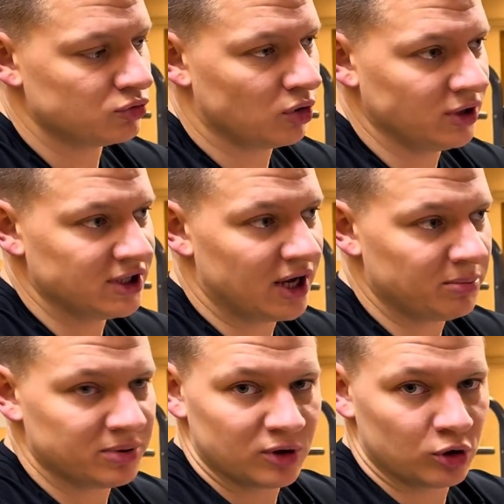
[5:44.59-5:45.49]
roll it
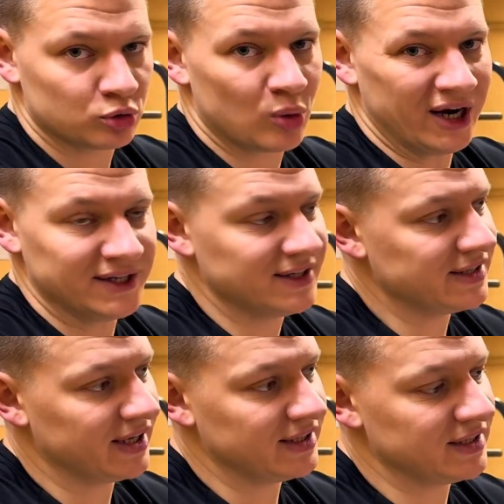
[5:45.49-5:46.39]
up or wind
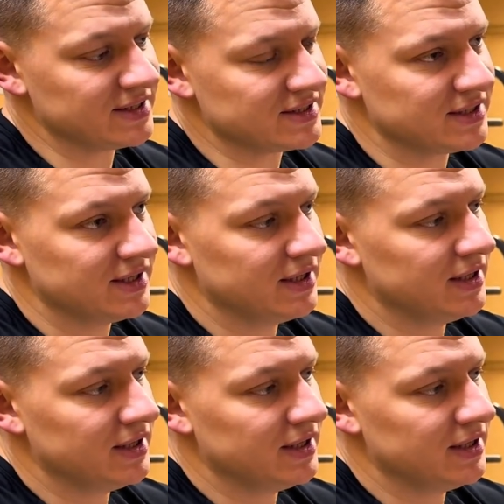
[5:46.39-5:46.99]
it like this,